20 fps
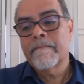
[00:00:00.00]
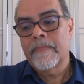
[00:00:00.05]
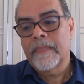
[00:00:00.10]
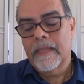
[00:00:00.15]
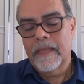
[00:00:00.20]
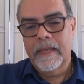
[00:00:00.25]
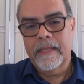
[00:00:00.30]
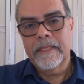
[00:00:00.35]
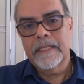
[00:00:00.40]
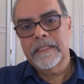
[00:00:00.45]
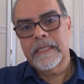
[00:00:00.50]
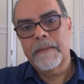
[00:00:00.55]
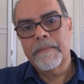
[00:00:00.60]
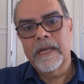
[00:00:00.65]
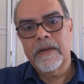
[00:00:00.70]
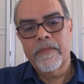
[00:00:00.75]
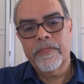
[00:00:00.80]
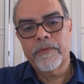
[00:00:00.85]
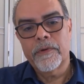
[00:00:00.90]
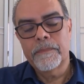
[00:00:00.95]
and this
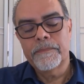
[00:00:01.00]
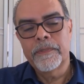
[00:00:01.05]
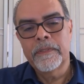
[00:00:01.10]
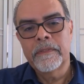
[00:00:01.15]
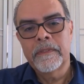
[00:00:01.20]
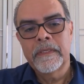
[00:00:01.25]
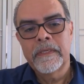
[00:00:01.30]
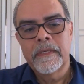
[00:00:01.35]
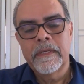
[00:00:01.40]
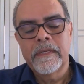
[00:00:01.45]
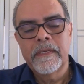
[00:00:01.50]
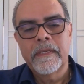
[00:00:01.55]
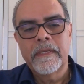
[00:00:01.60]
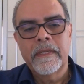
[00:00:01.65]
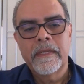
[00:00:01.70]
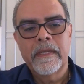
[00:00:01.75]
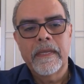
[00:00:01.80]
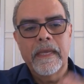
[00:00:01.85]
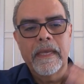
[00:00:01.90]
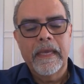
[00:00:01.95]
amount of throughput,
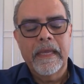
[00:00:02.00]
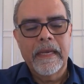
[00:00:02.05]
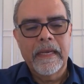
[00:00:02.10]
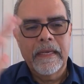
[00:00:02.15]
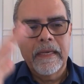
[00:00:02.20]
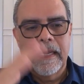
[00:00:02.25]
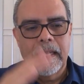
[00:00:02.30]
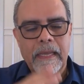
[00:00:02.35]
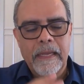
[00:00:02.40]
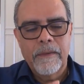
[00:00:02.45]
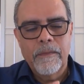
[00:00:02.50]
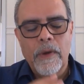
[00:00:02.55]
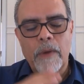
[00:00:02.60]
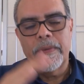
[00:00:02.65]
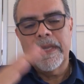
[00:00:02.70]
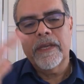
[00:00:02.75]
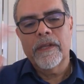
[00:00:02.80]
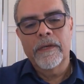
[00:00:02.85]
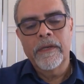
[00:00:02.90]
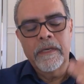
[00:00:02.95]
and what we
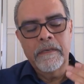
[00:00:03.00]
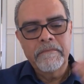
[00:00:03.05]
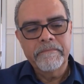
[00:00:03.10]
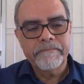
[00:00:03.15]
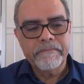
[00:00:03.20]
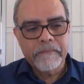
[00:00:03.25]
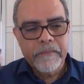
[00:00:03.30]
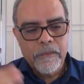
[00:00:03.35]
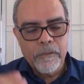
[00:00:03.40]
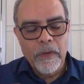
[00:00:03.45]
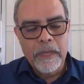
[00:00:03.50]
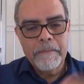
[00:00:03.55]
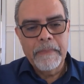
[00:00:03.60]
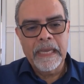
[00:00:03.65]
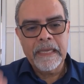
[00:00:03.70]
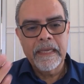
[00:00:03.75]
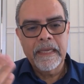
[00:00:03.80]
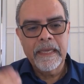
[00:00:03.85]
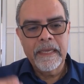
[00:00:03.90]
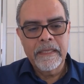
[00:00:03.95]
can learn going
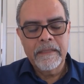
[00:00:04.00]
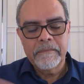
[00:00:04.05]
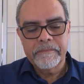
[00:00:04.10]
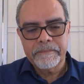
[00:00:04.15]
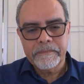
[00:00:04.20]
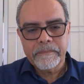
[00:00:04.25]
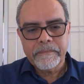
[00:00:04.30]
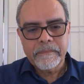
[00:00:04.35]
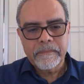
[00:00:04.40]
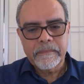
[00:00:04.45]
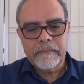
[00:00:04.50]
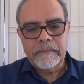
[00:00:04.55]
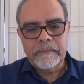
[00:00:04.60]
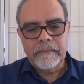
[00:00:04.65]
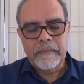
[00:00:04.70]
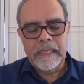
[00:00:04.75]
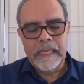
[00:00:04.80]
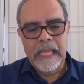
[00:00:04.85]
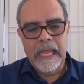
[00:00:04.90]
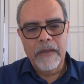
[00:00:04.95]
back again,
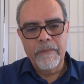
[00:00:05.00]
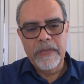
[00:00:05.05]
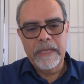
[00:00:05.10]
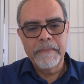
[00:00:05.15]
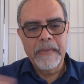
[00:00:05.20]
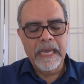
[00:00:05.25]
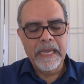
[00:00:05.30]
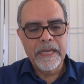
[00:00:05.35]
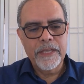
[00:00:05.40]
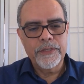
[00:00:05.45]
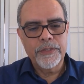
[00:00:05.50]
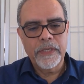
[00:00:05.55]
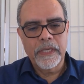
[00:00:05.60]
how we manage